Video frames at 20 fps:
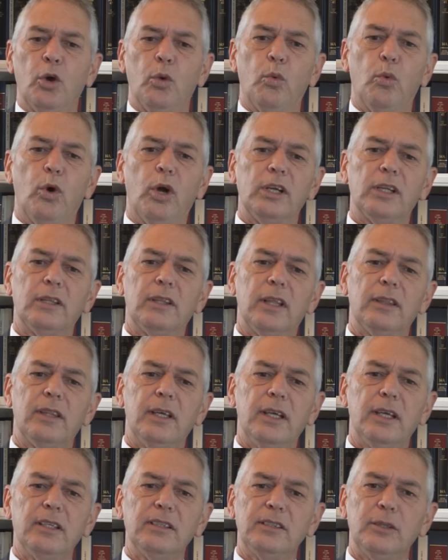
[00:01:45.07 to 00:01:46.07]
One of the
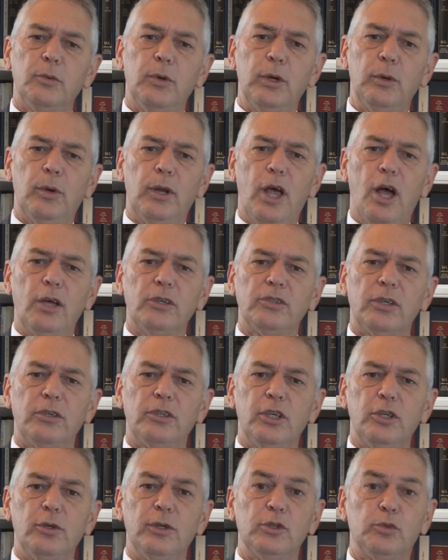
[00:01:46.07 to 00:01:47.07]
things that we will also
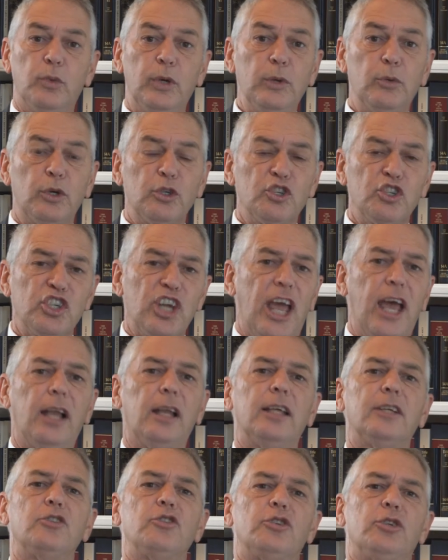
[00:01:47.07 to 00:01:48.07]
do is we will
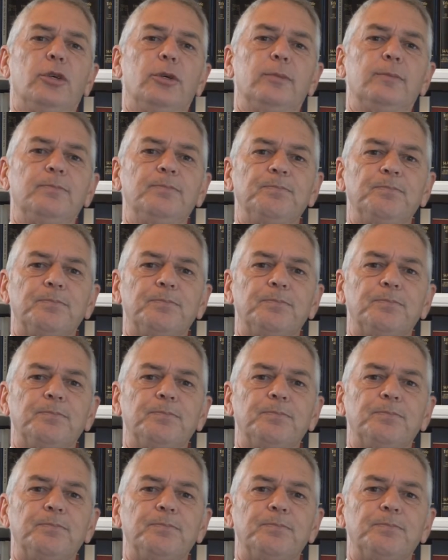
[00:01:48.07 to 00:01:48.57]
challenge you.